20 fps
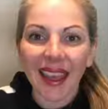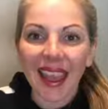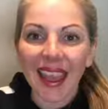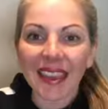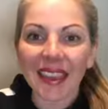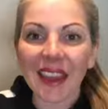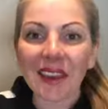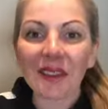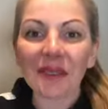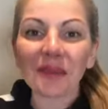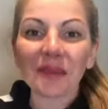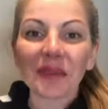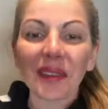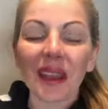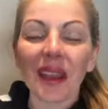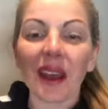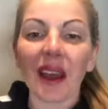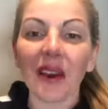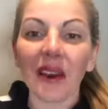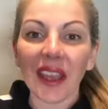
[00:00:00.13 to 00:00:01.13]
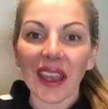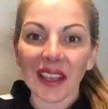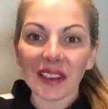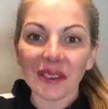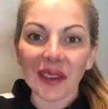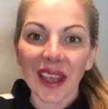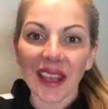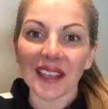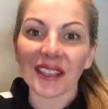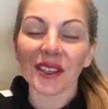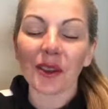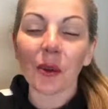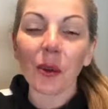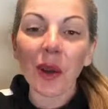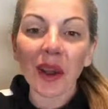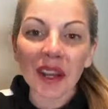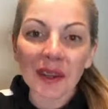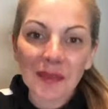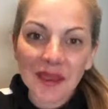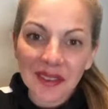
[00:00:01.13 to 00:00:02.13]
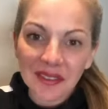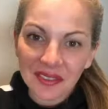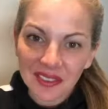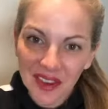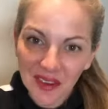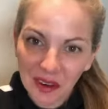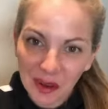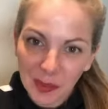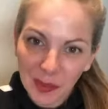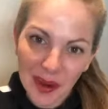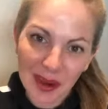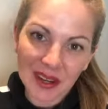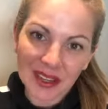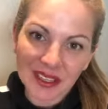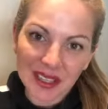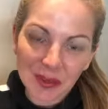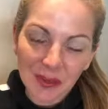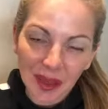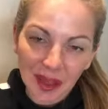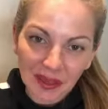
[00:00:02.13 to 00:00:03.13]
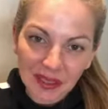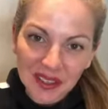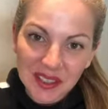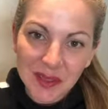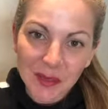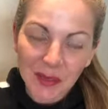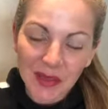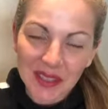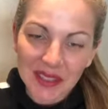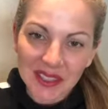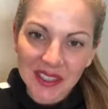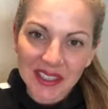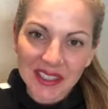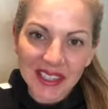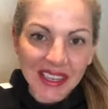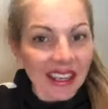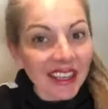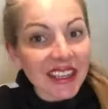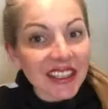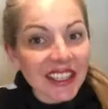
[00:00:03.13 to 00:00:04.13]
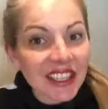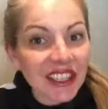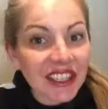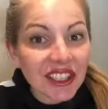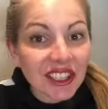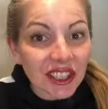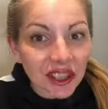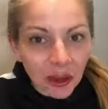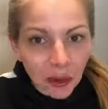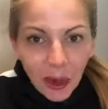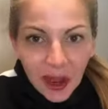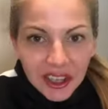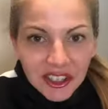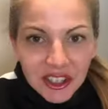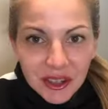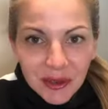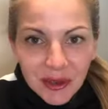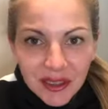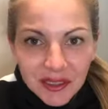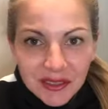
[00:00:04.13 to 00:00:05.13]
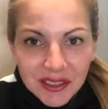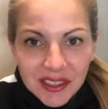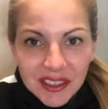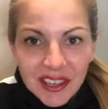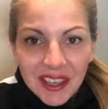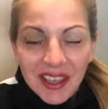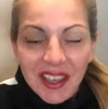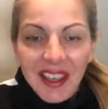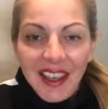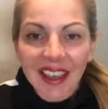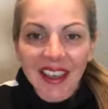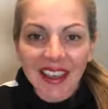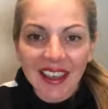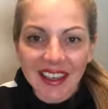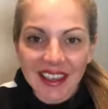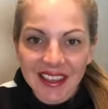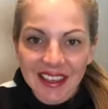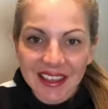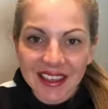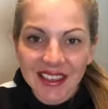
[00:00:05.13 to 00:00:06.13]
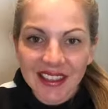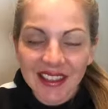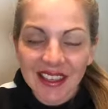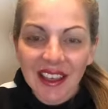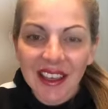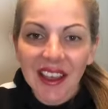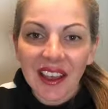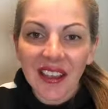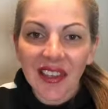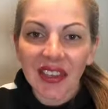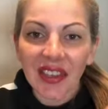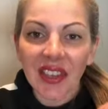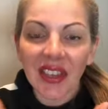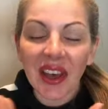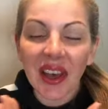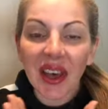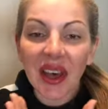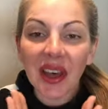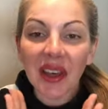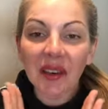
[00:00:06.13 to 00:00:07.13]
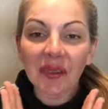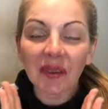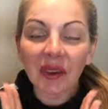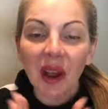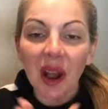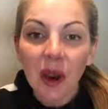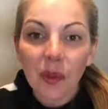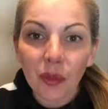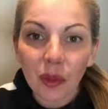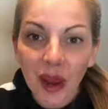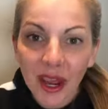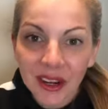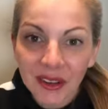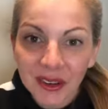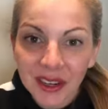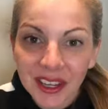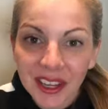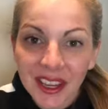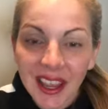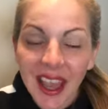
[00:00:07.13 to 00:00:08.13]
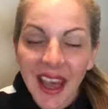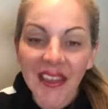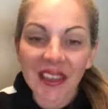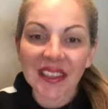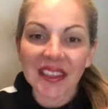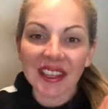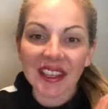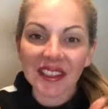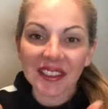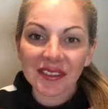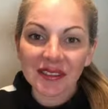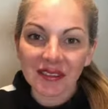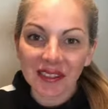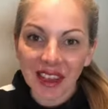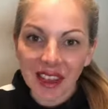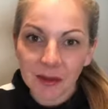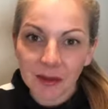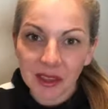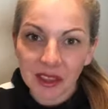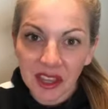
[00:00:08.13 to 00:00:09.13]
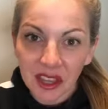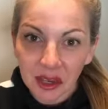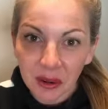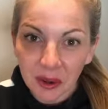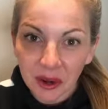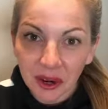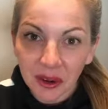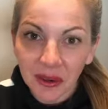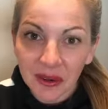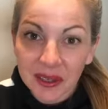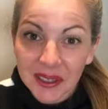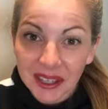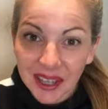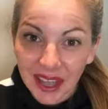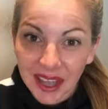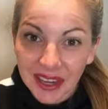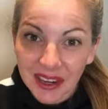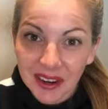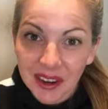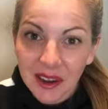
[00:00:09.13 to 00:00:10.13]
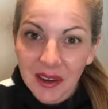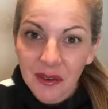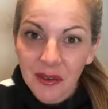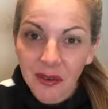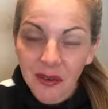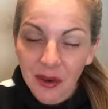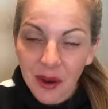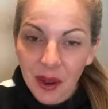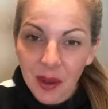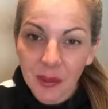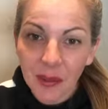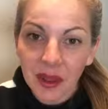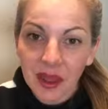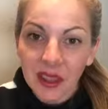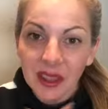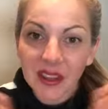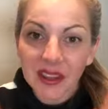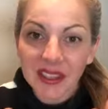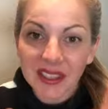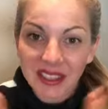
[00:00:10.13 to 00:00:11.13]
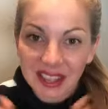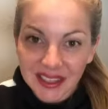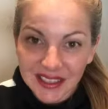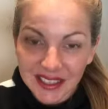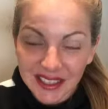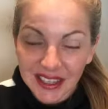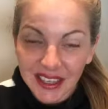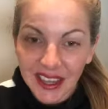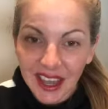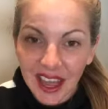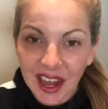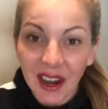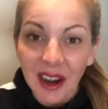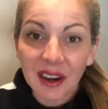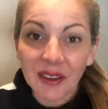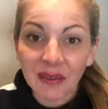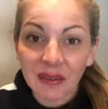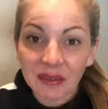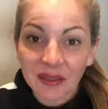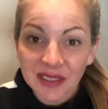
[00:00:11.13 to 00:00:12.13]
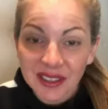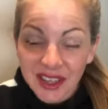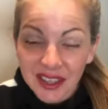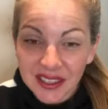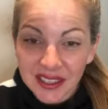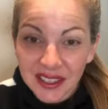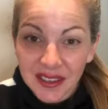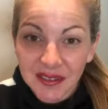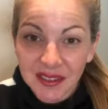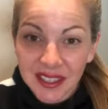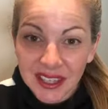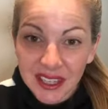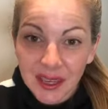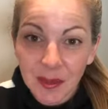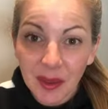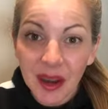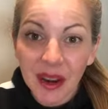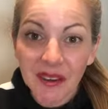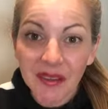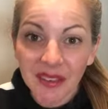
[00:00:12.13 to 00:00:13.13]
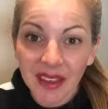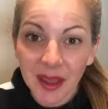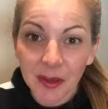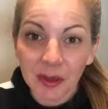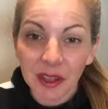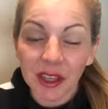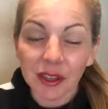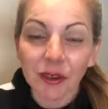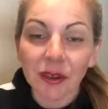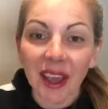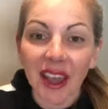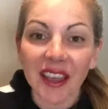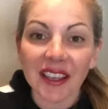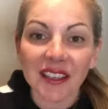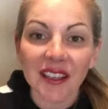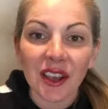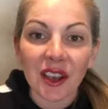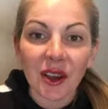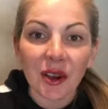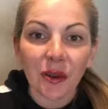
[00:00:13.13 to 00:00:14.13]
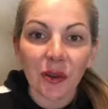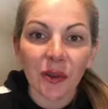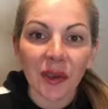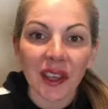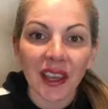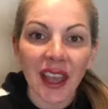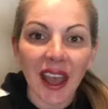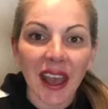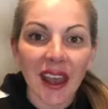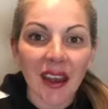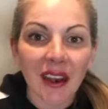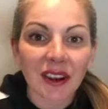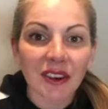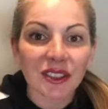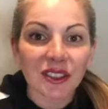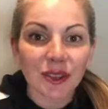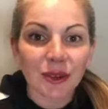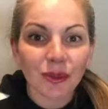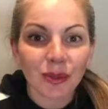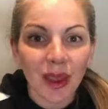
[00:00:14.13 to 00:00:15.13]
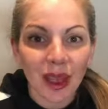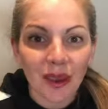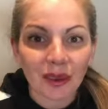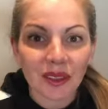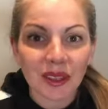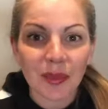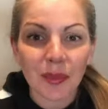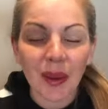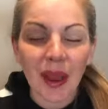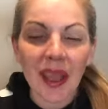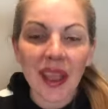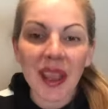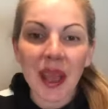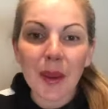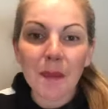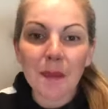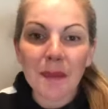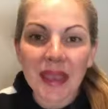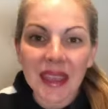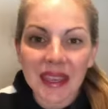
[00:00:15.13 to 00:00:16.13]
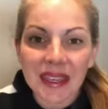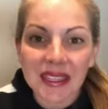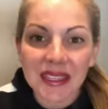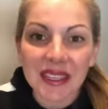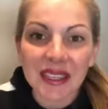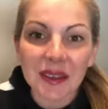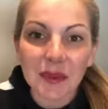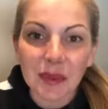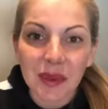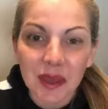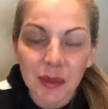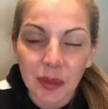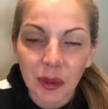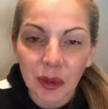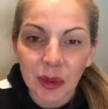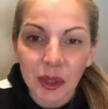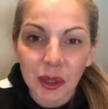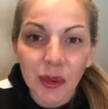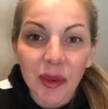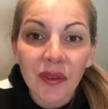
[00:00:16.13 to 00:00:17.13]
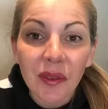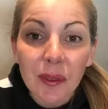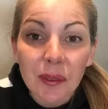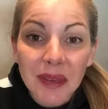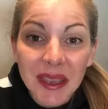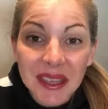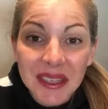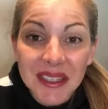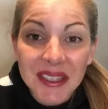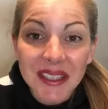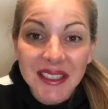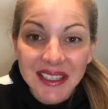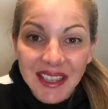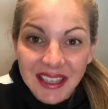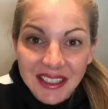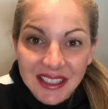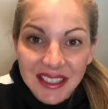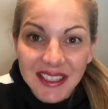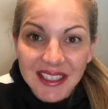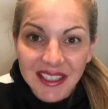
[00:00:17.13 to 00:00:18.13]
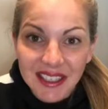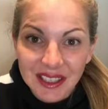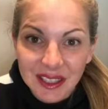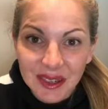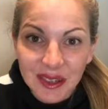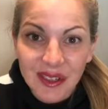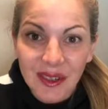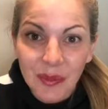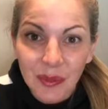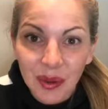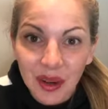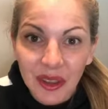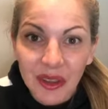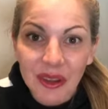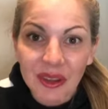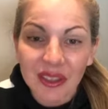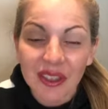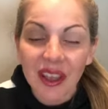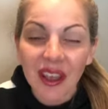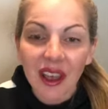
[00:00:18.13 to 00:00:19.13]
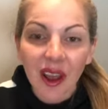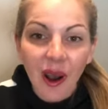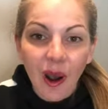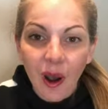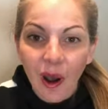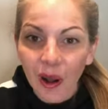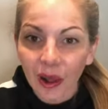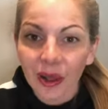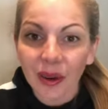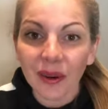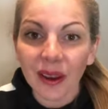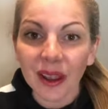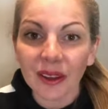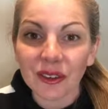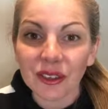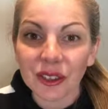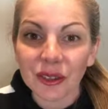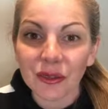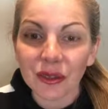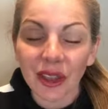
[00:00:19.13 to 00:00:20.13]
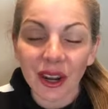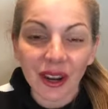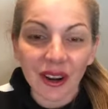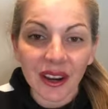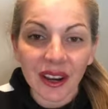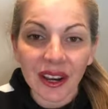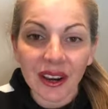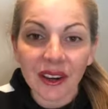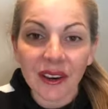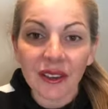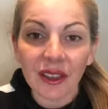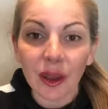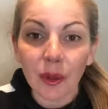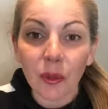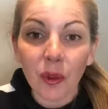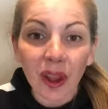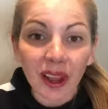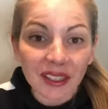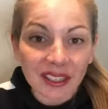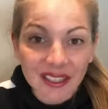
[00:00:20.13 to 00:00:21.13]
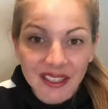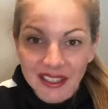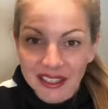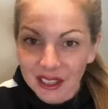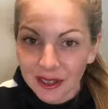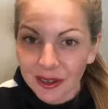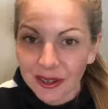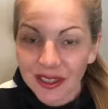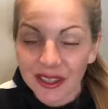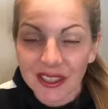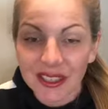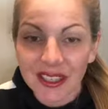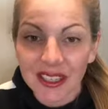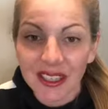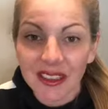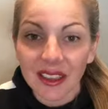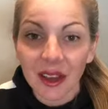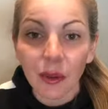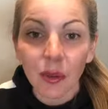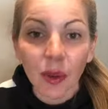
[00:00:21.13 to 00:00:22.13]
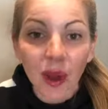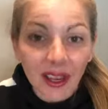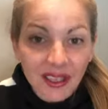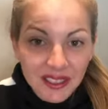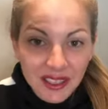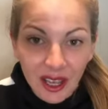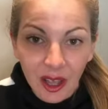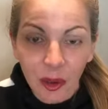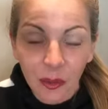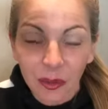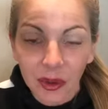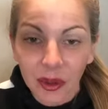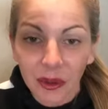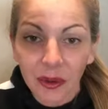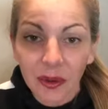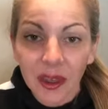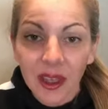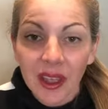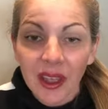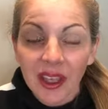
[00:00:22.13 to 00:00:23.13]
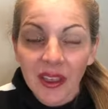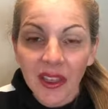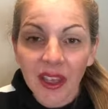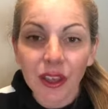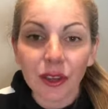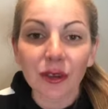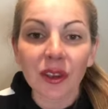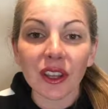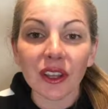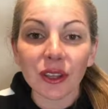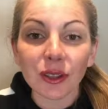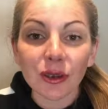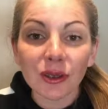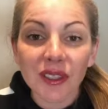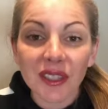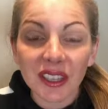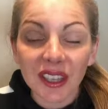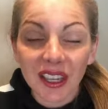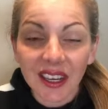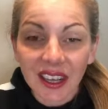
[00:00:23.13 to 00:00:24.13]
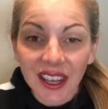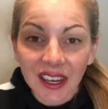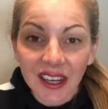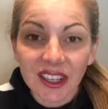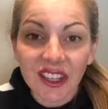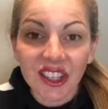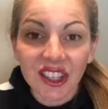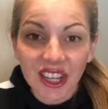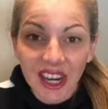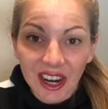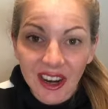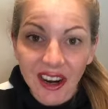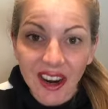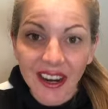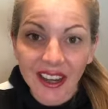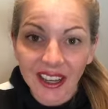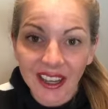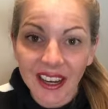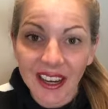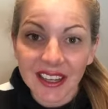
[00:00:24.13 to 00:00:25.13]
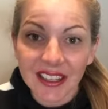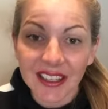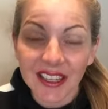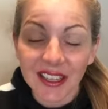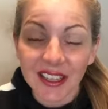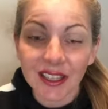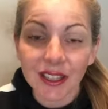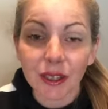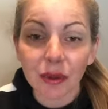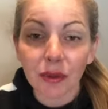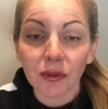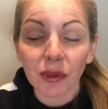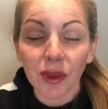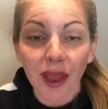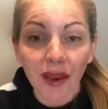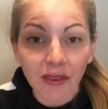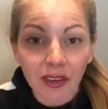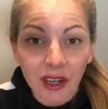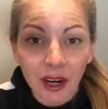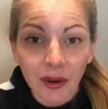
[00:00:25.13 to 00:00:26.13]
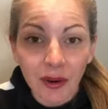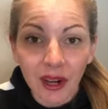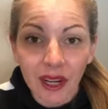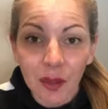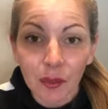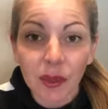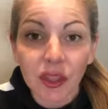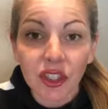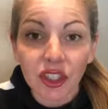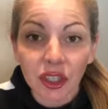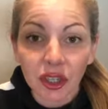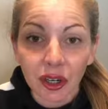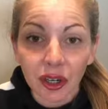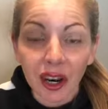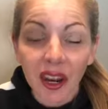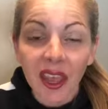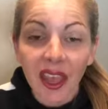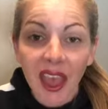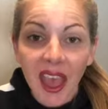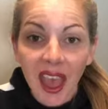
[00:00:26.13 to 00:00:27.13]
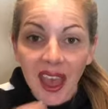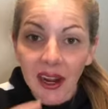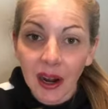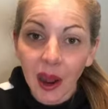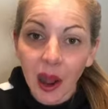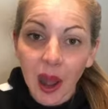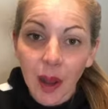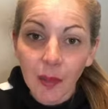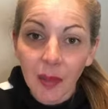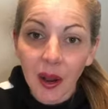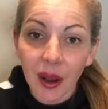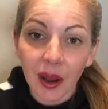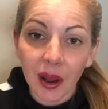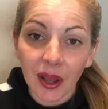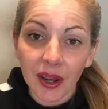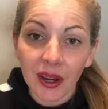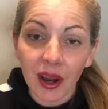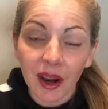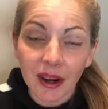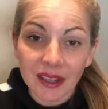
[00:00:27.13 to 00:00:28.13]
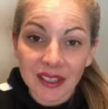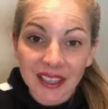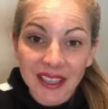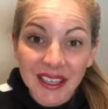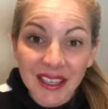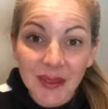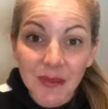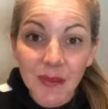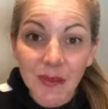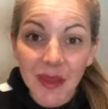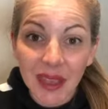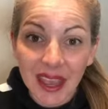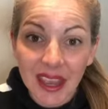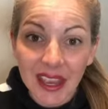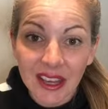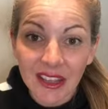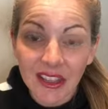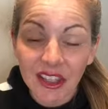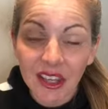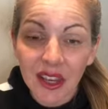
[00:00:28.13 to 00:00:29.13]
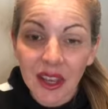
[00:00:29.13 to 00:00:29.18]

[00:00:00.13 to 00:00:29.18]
Hey there. Okay, you guys, one of my favorite parts about this business, in addition to the washer whiffs, is the camaraderie and the sense of family that you are going to get from Scentsy and our Scentsy team and our family. You guys, we are surrounded by amazing people. You have amazing Scentsy sisters and brothers all around you that are here, that want to see you succeed, that want to help you, that you can use to connect, share, and get ideas. So if you haven't already, be sure and hop on our team page.